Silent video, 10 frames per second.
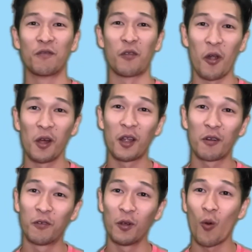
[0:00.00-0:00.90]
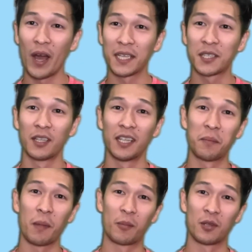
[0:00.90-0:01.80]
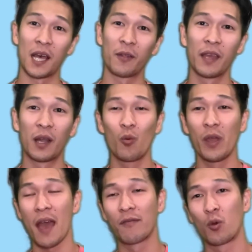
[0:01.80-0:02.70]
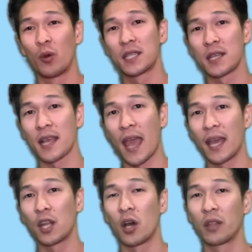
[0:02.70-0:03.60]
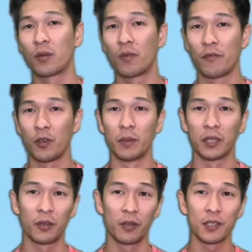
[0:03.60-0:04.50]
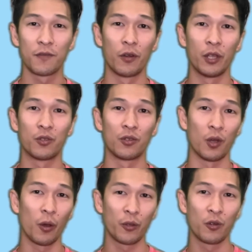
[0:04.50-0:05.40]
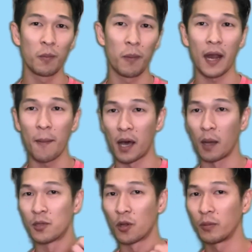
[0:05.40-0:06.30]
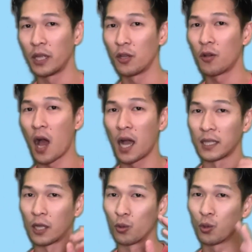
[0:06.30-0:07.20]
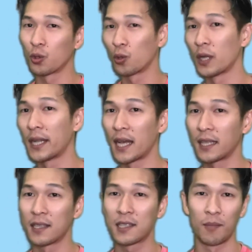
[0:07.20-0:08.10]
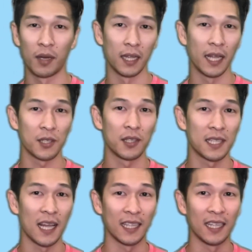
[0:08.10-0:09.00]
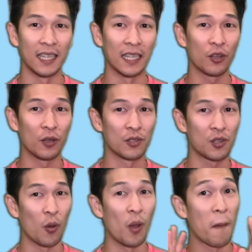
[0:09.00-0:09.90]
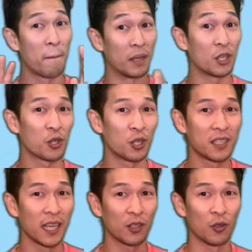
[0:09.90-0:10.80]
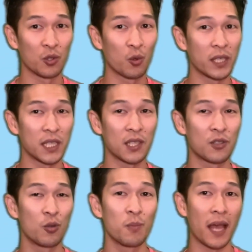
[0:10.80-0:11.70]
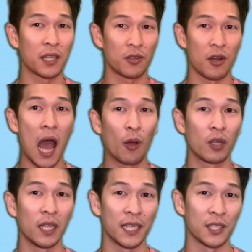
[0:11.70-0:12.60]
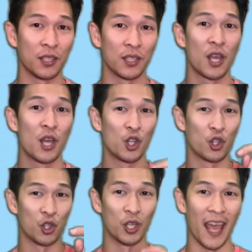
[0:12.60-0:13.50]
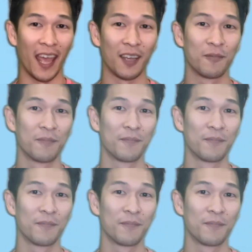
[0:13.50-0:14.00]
For all our full YS Online members out there, we have quizzes and other review materials for you to go through para ma-absorb ninyo ang natututunan natin sa mga lessons natin dito. So, be sure to take those quizzes to master our lessons today.